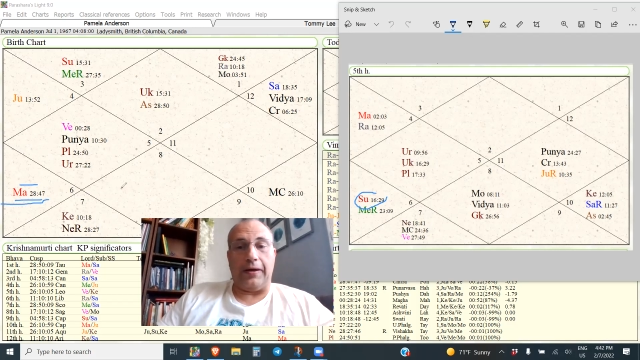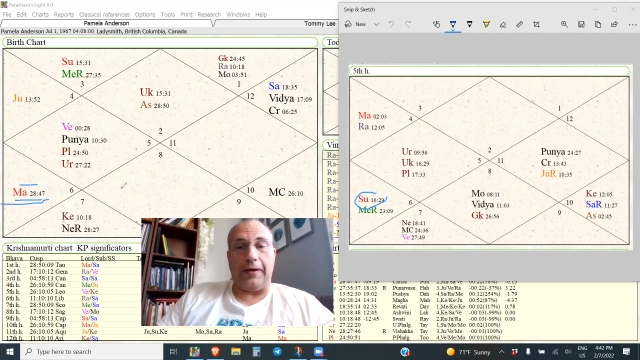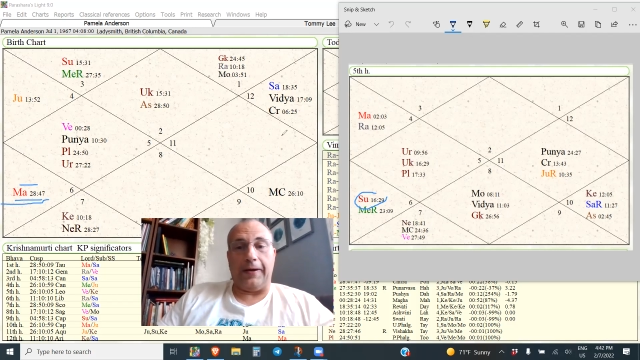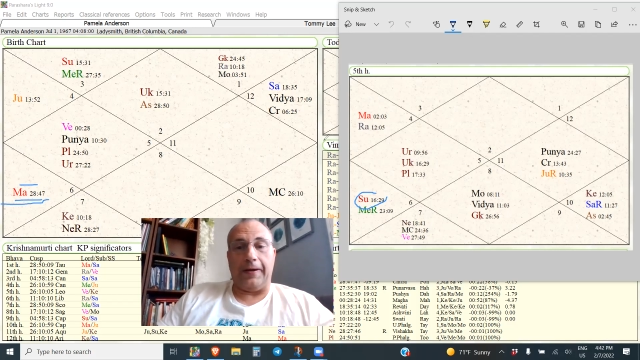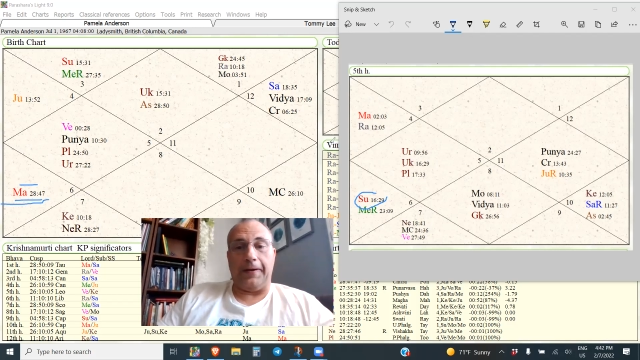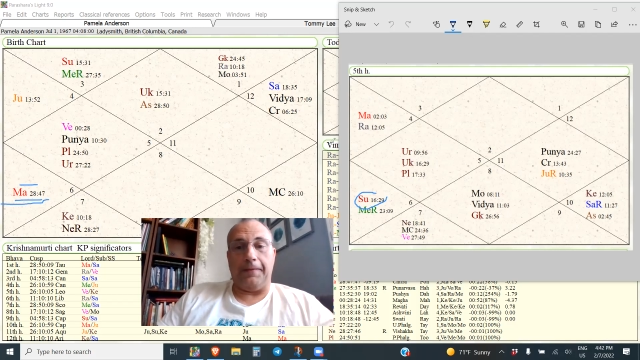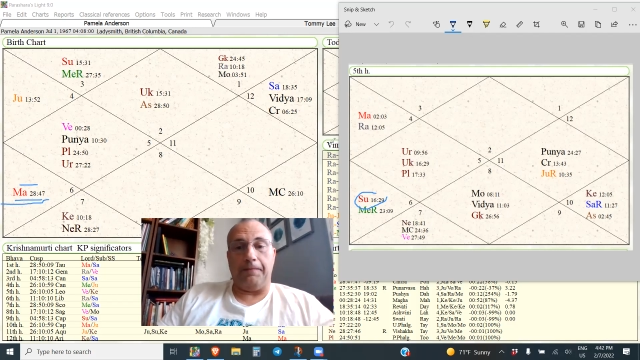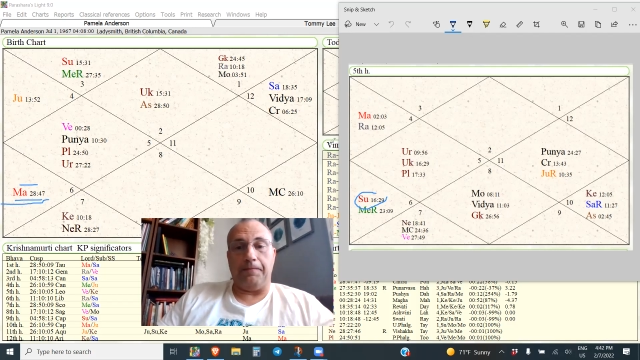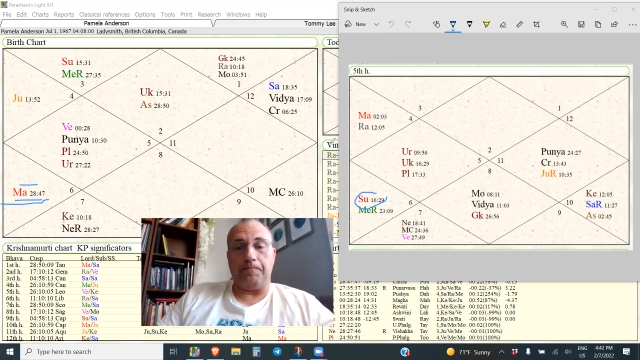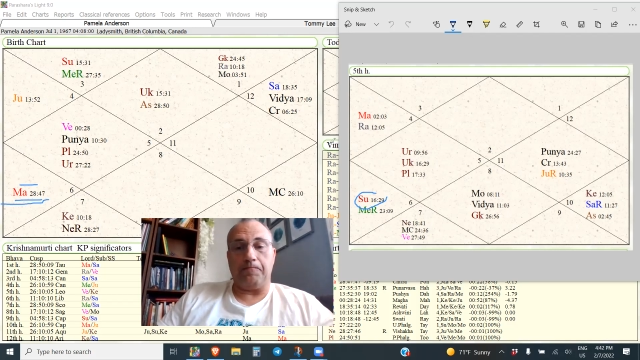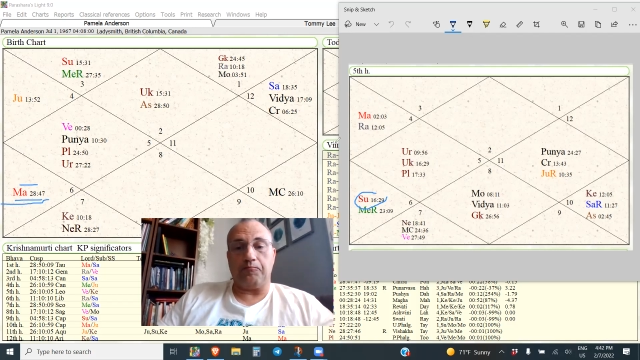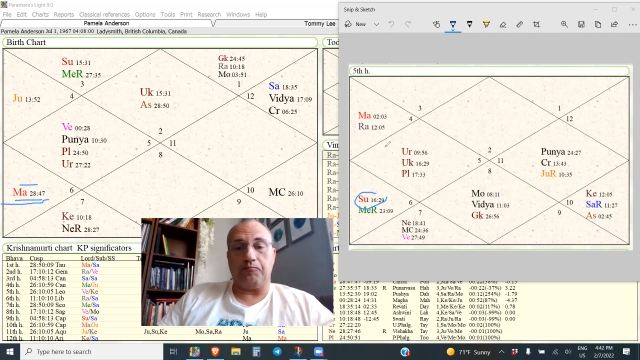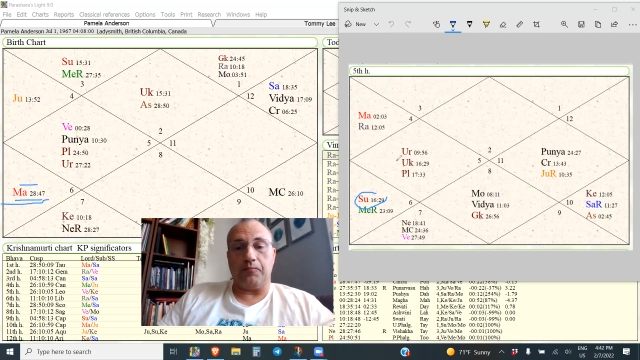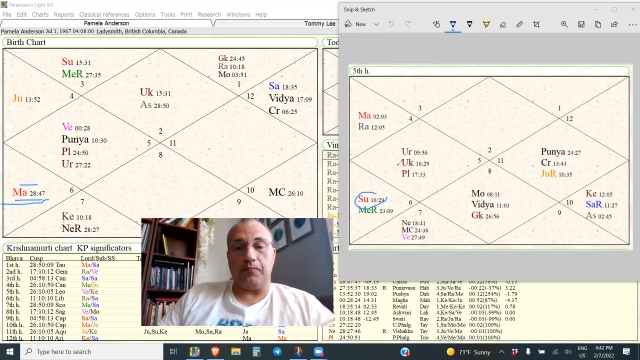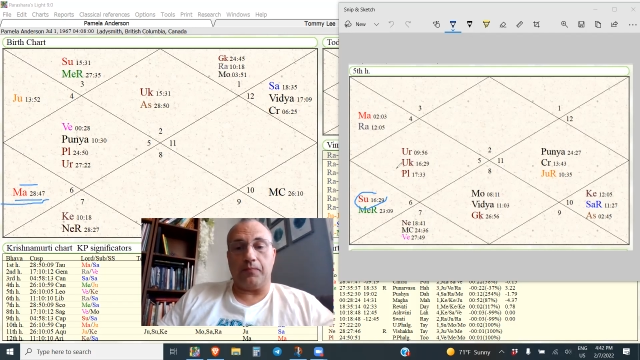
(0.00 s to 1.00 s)

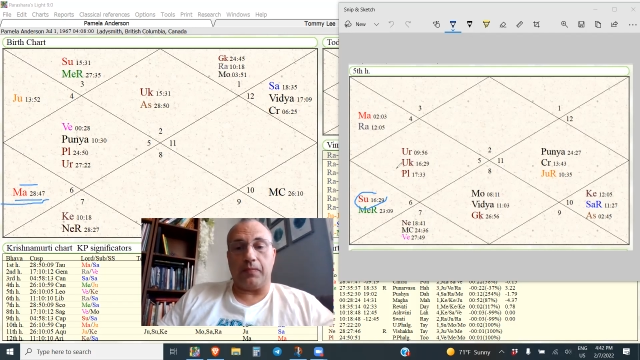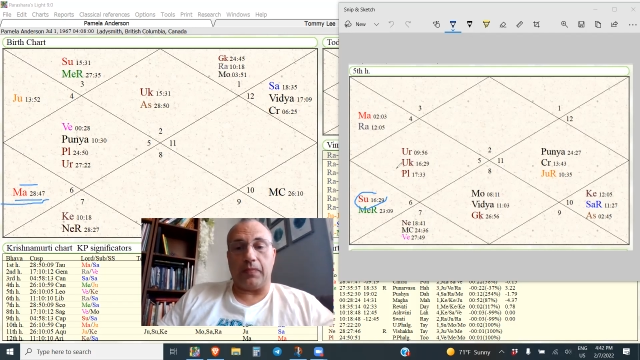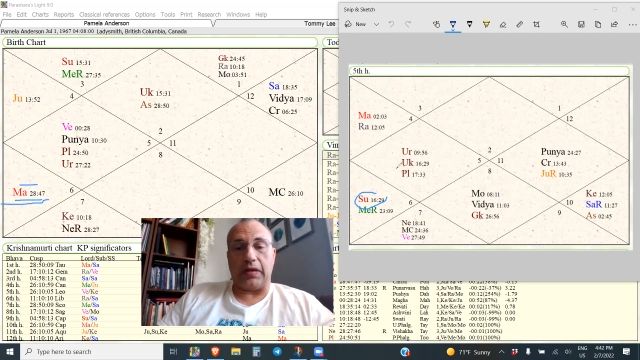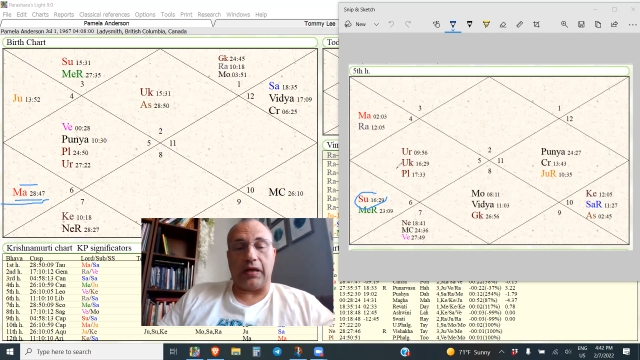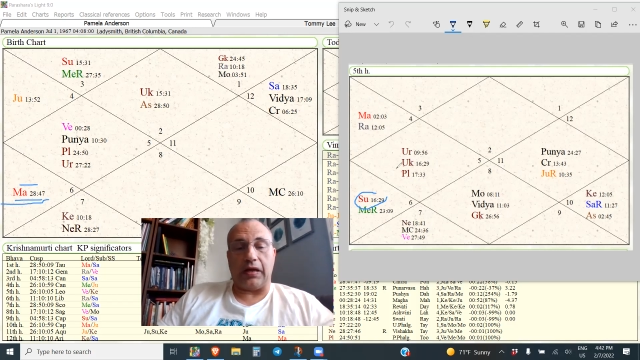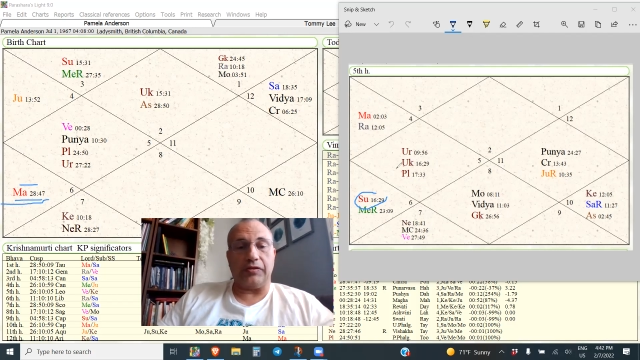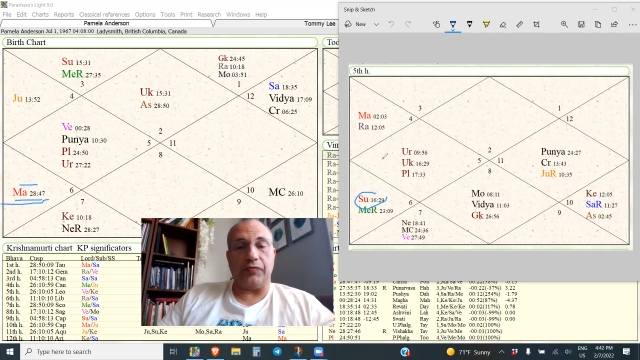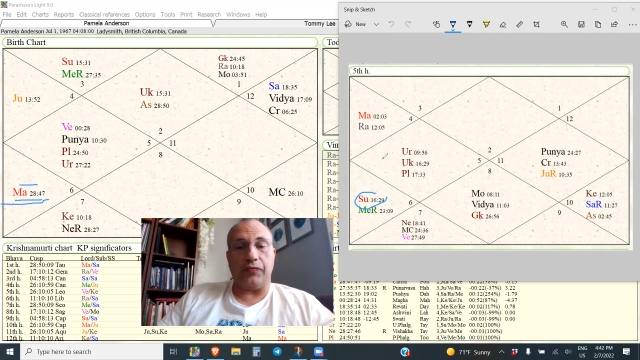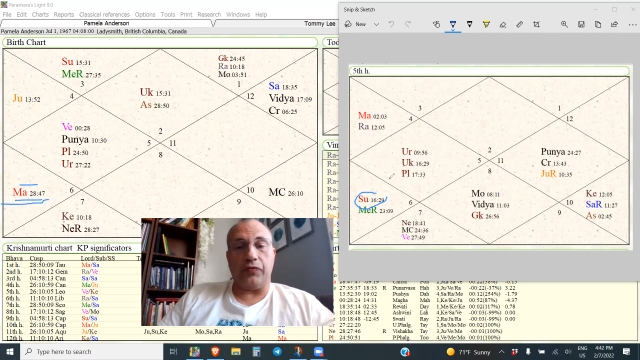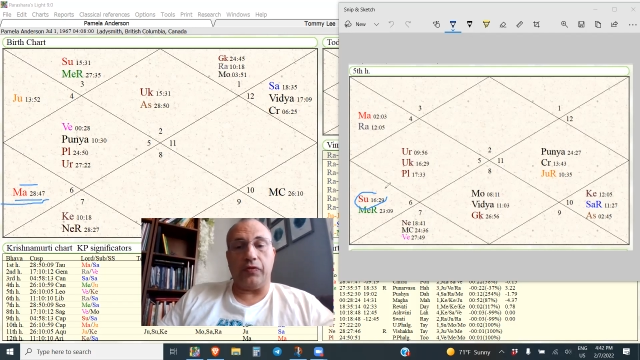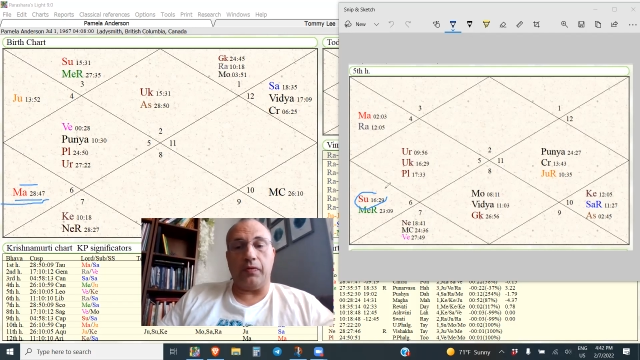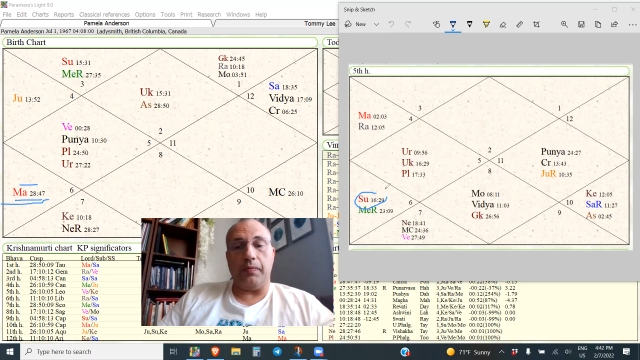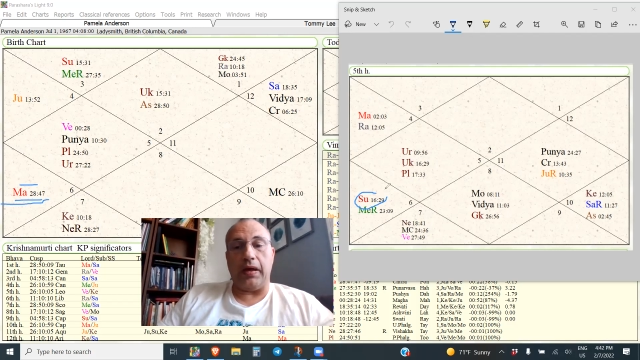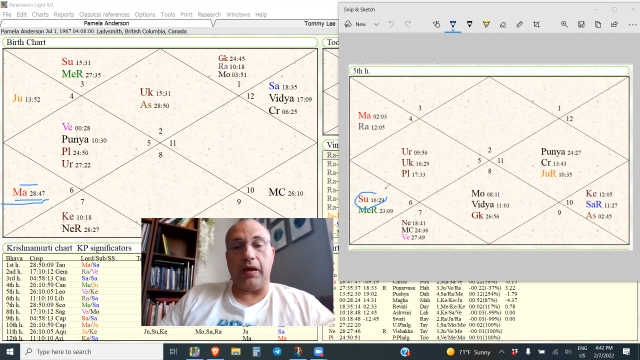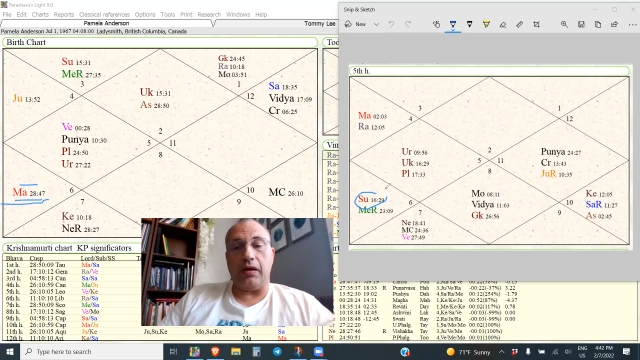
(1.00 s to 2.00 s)
Um, because
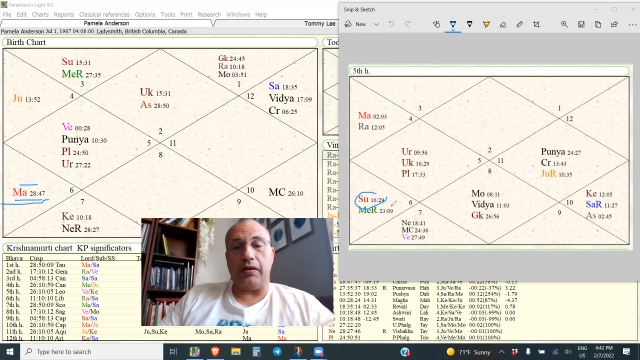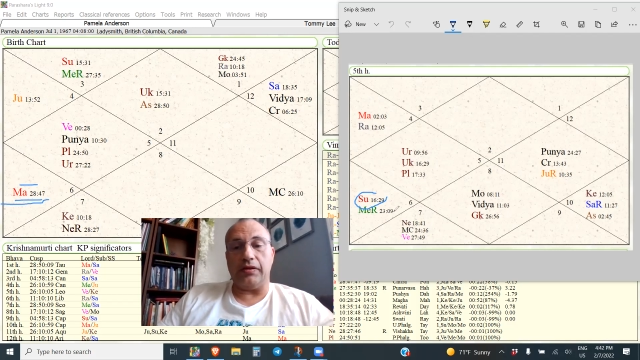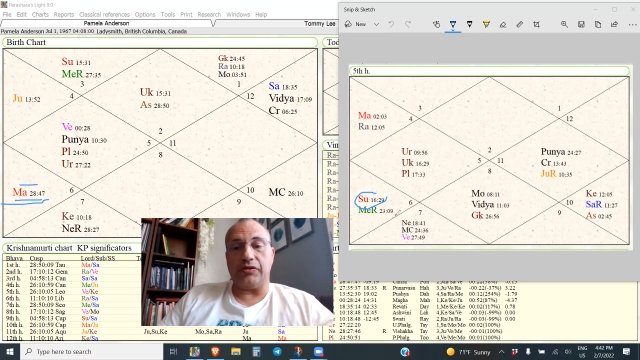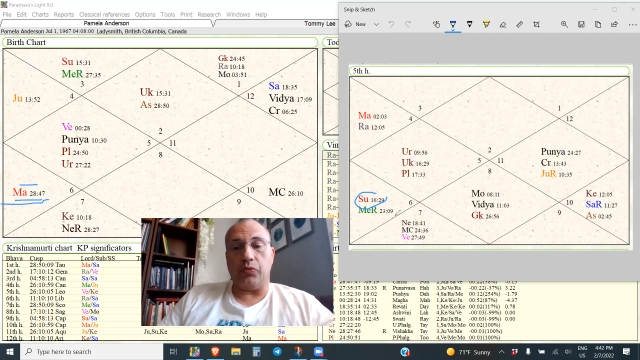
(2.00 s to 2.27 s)
for the man,